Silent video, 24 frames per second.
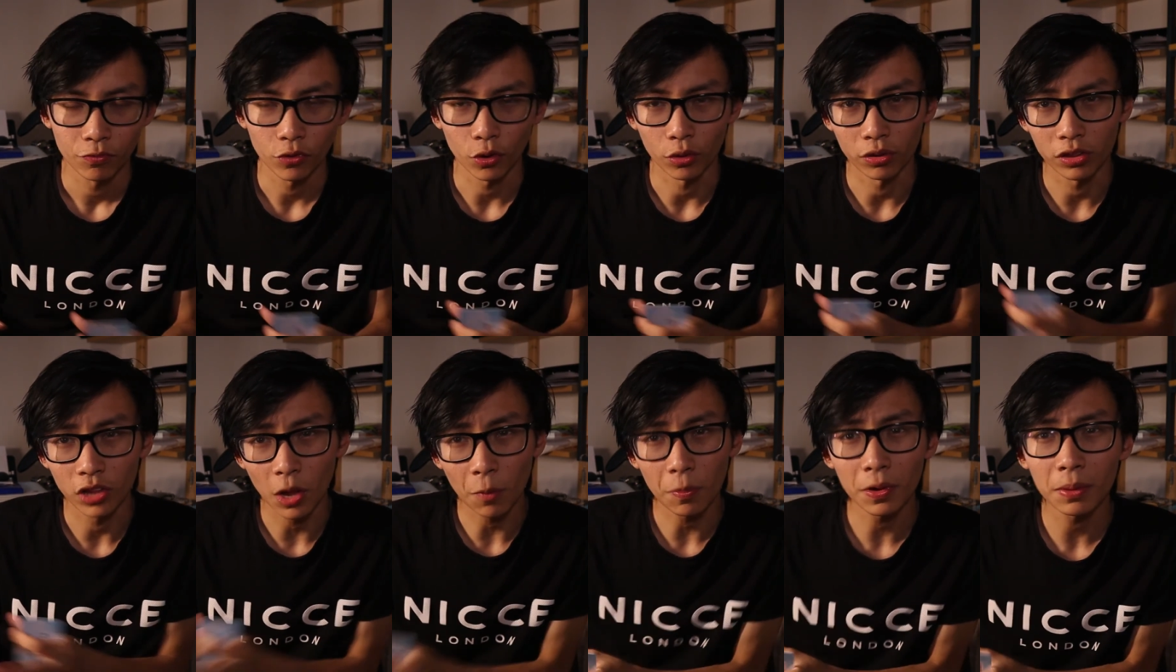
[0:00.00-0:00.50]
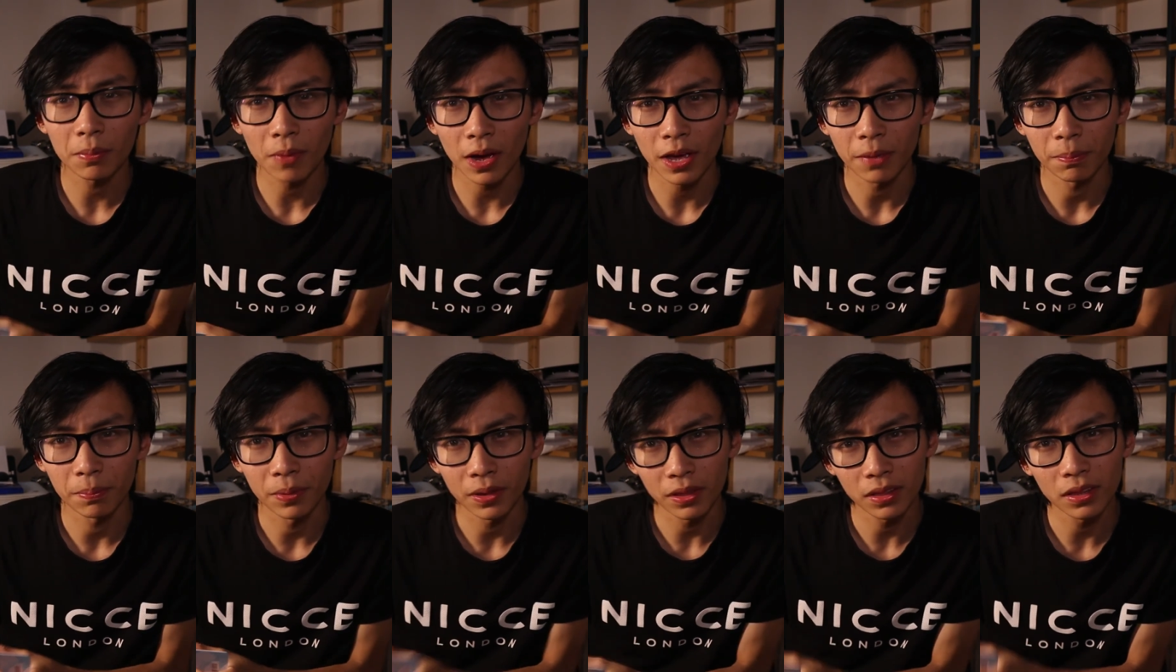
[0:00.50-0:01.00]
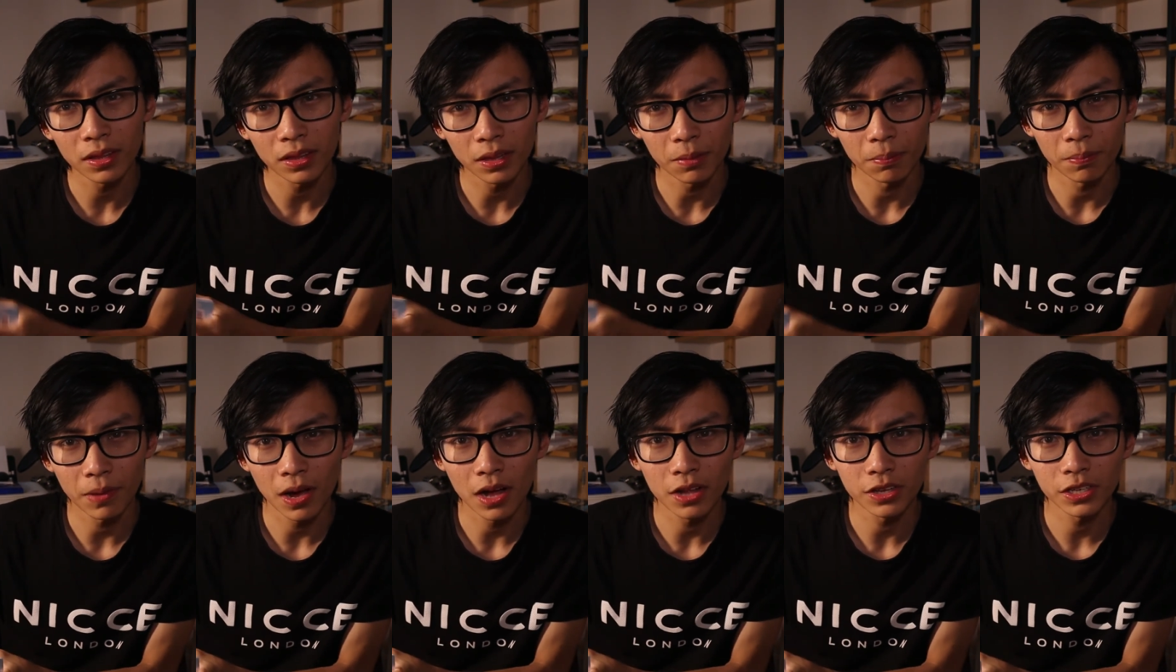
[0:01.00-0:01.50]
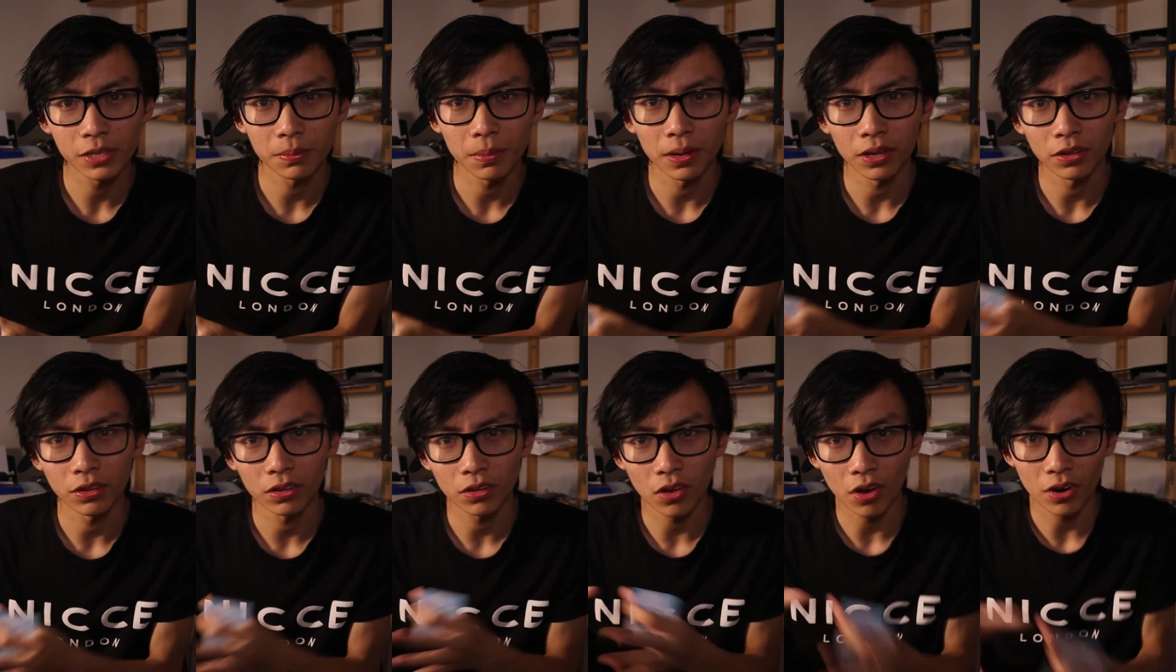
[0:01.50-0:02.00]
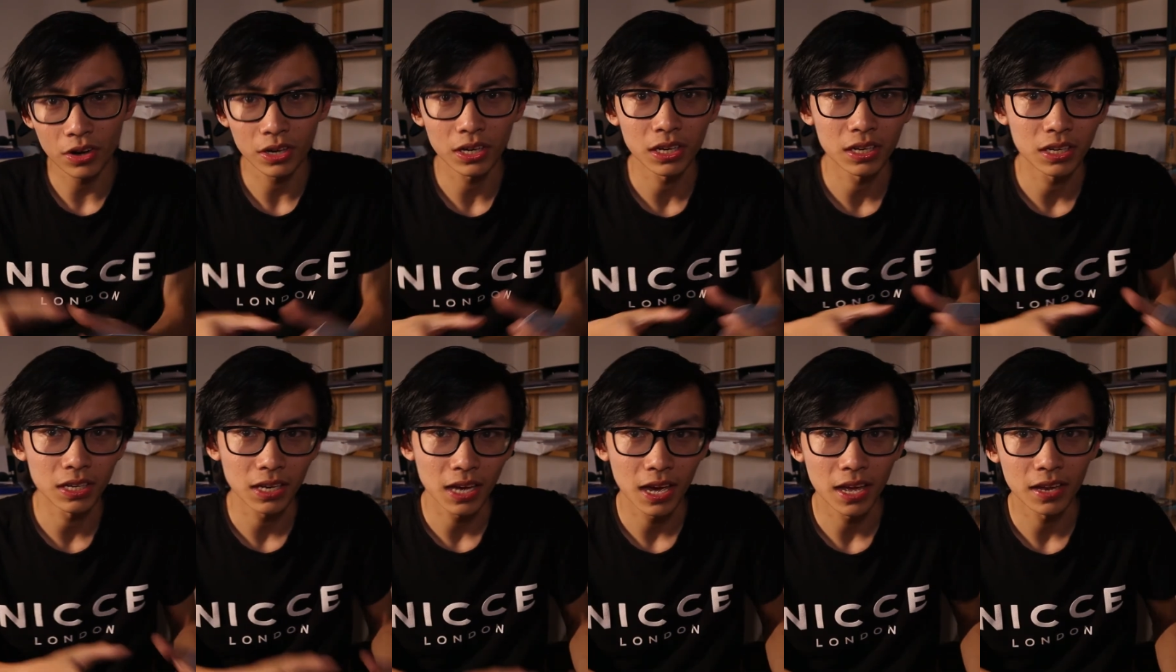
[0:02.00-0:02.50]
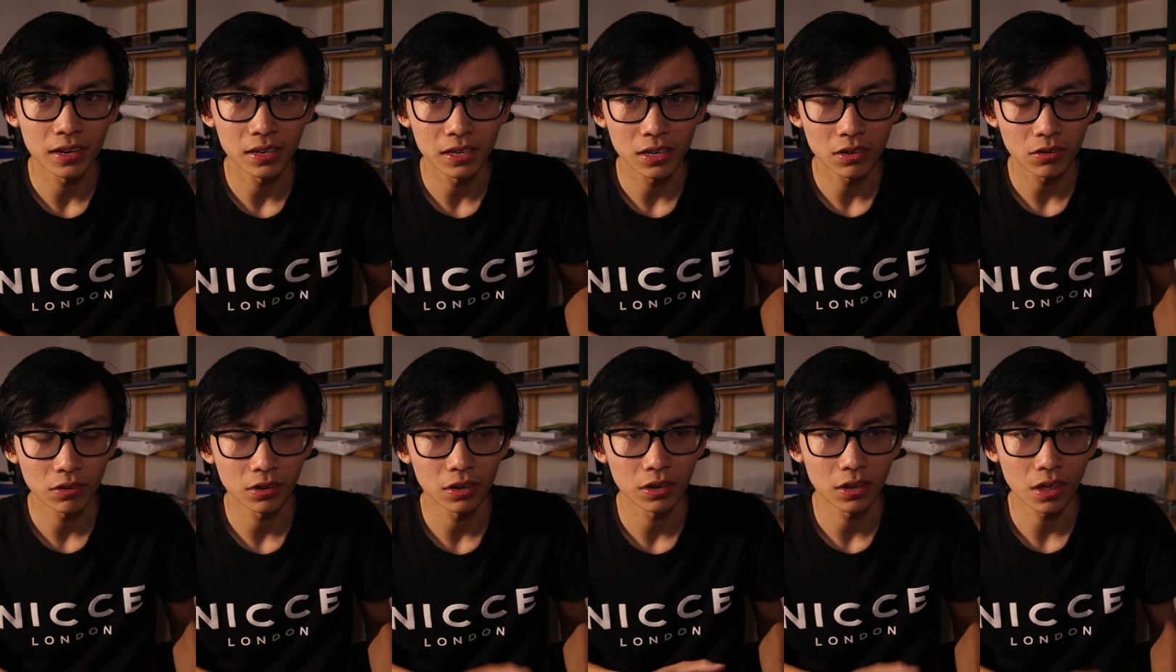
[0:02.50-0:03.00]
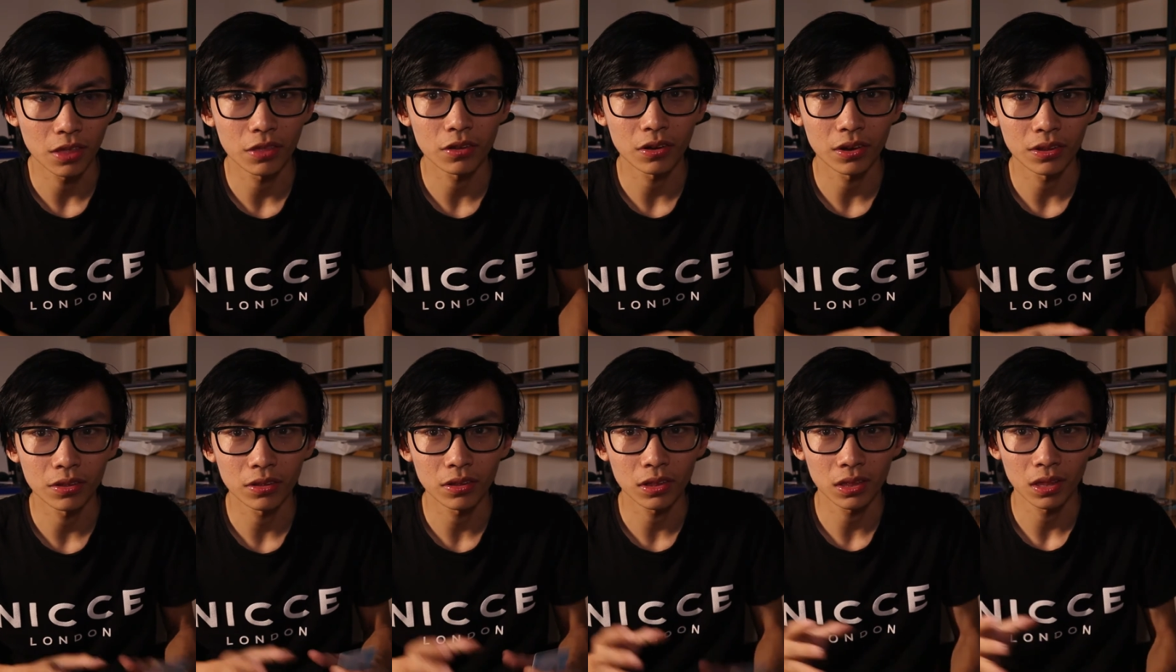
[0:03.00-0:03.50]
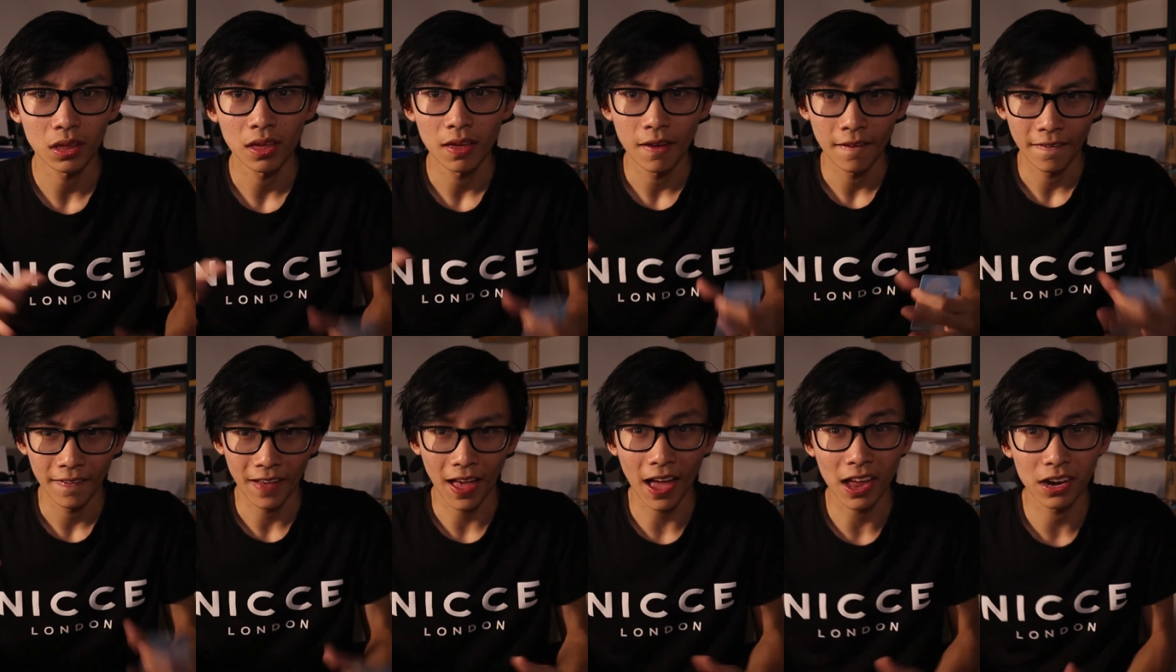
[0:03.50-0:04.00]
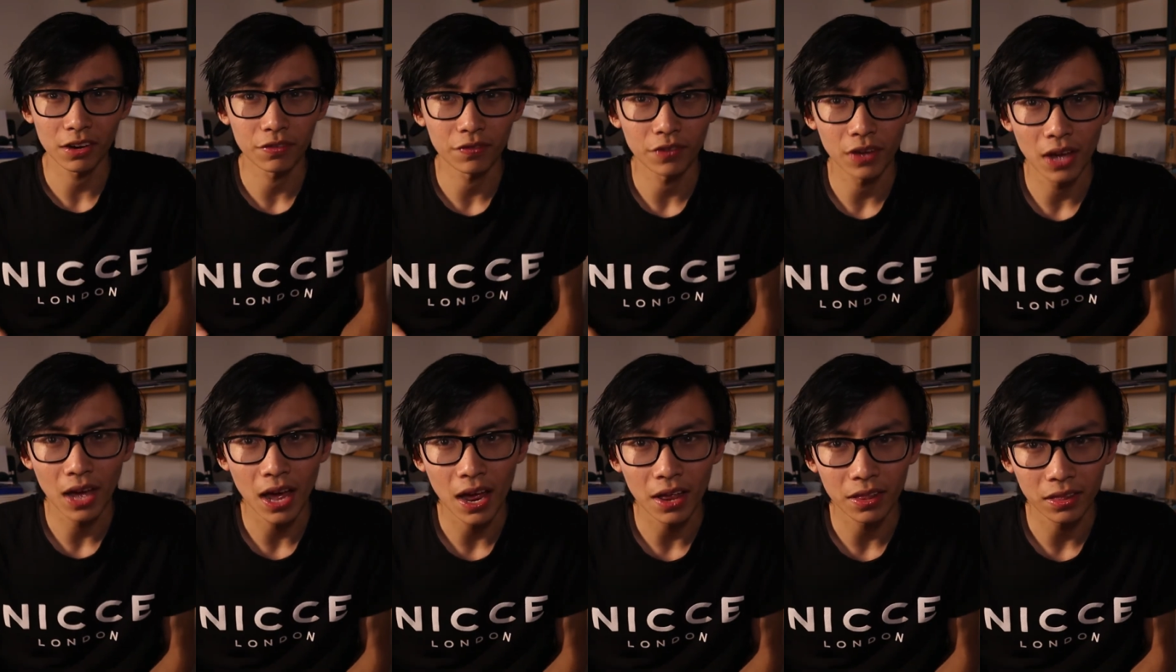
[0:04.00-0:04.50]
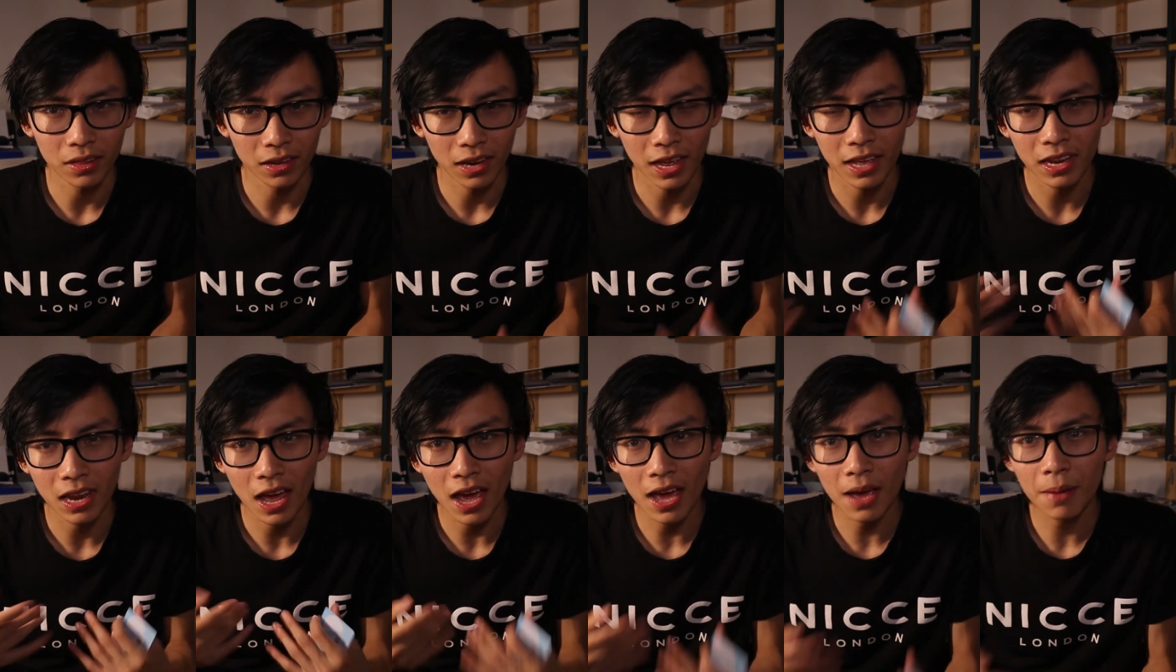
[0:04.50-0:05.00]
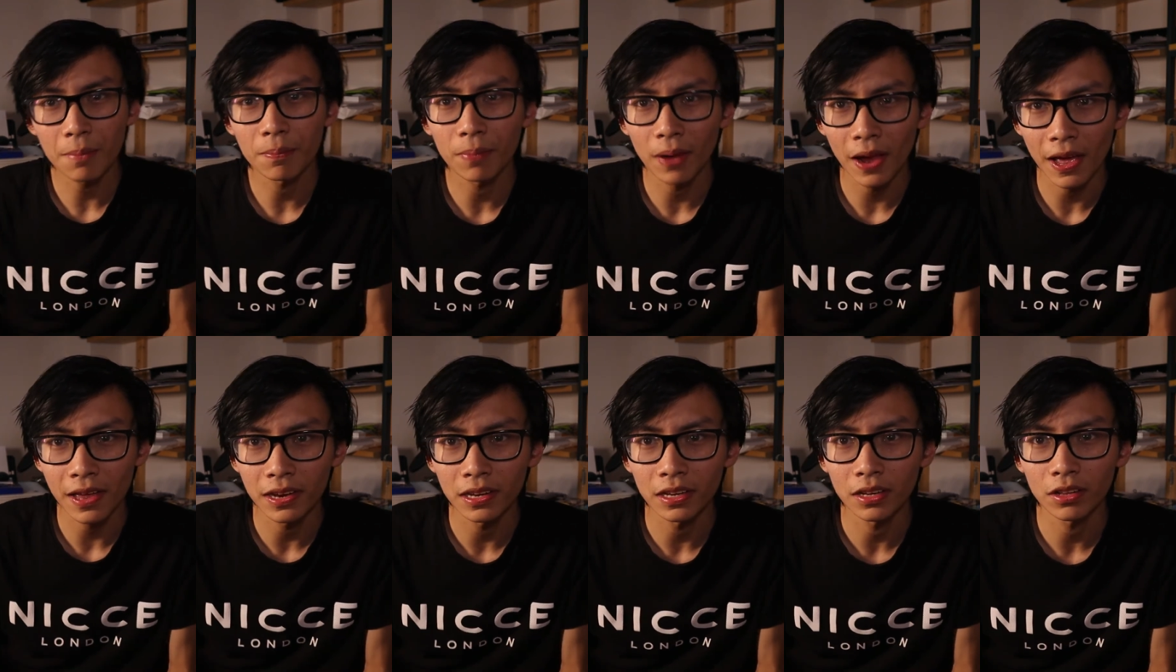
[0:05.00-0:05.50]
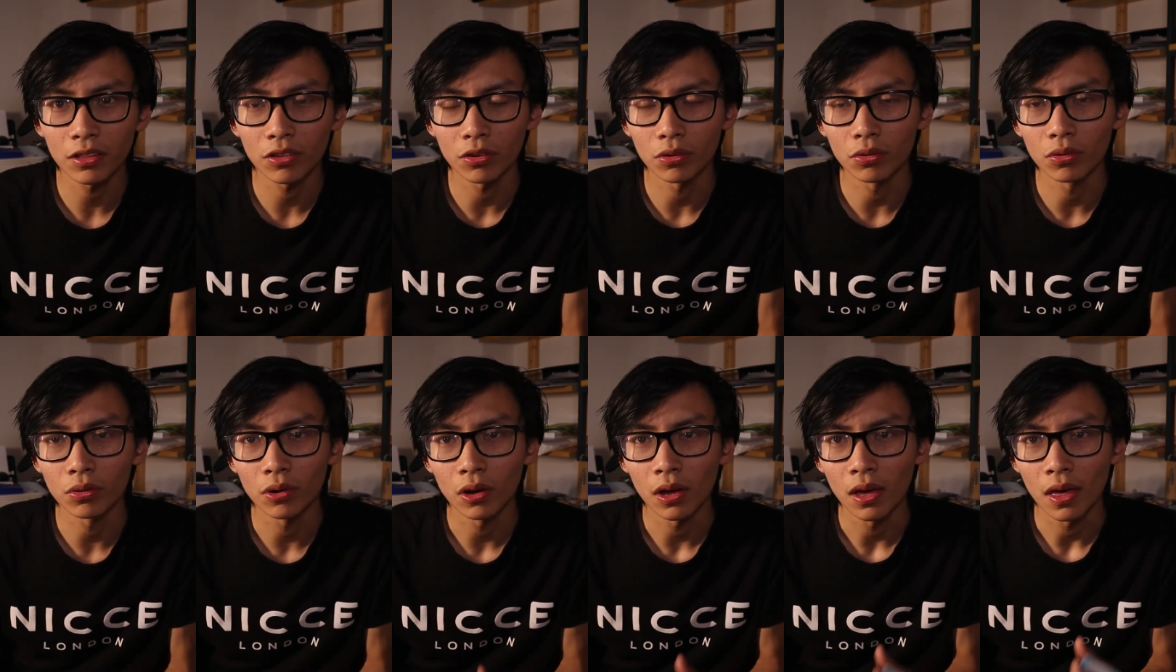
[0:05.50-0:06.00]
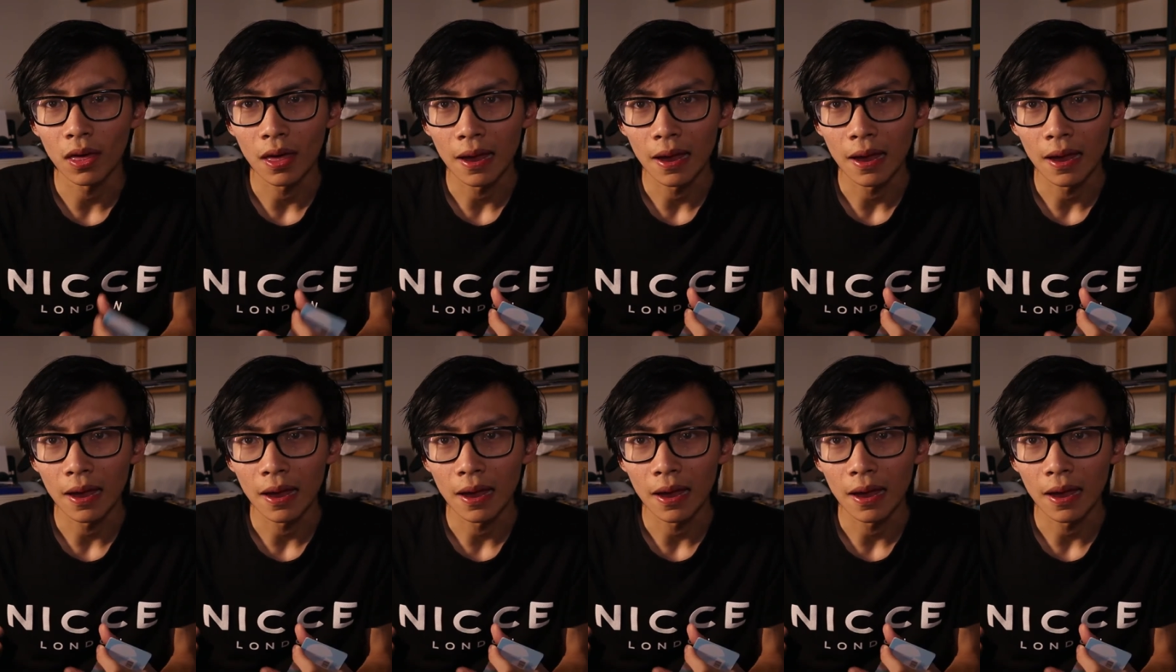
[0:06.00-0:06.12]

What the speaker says: So stopping my business in Belgium and starting it again here in the Netherlands is kind of a hassle, and I am planning to